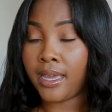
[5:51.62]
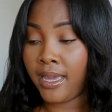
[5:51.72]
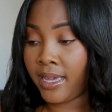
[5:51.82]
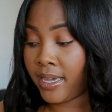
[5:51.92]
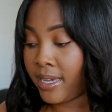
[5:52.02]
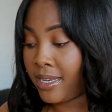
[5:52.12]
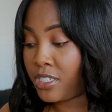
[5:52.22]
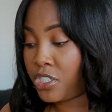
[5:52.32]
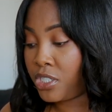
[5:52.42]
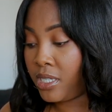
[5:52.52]

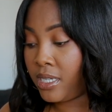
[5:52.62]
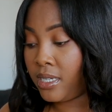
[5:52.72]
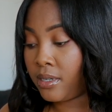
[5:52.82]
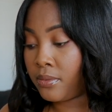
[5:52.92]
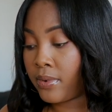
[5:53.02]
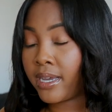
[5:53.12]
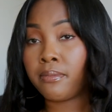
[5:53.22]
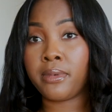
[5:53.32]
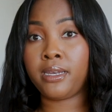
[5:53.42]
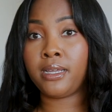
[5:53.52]
and she
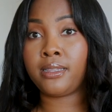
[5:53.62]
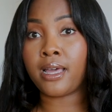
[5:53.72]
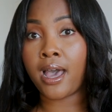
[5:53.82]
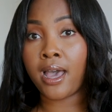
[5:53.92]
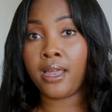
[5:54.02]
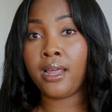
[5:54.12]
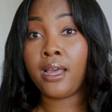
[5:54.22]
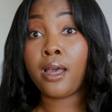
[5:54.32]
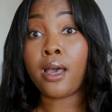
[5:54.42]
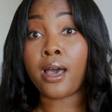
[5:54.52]
recommended that
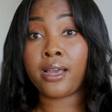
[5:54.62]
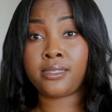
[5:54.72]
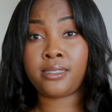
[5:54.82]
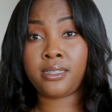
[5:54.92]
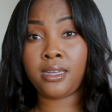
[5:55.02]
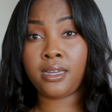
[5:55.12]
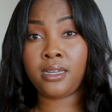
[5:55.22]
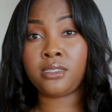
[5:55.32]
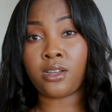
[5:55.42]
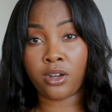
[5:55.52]
I
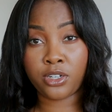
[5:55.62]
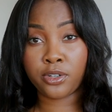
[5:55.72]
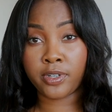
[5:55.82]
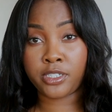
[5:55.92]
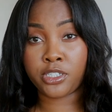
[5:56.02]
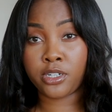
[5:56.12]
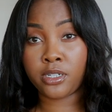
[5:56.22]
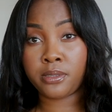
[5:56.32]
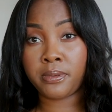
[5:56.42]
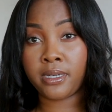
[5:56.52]
see Dr.
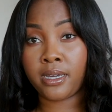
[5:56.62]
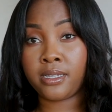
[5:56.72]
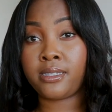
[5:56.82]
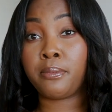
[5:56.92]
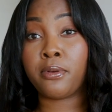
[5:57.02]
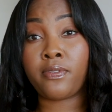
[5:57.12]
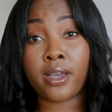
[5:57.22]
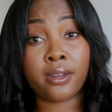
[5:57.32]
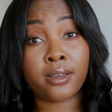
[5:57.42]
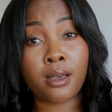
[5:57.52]
Richards because they
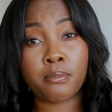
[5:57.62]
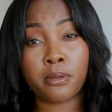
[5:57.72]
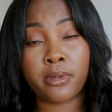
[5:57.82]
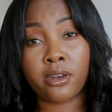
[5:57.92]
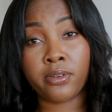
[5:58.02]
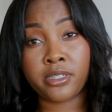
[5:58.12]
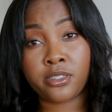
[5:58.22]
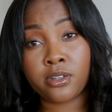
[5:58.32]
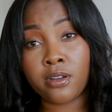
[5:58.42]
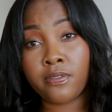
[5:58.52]
provide a complimentary
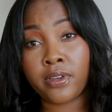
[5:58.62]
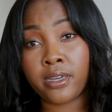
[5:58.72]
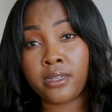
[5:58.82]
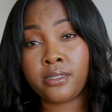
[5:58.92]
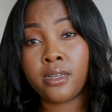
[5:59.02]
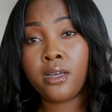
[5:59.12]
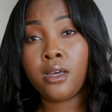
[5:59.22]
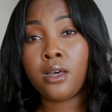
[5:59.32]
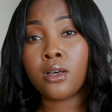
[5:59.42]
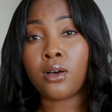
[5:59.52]
service
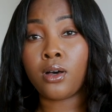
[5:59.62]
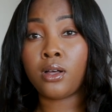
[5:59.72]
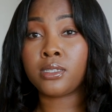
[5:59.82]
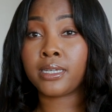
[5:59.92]
called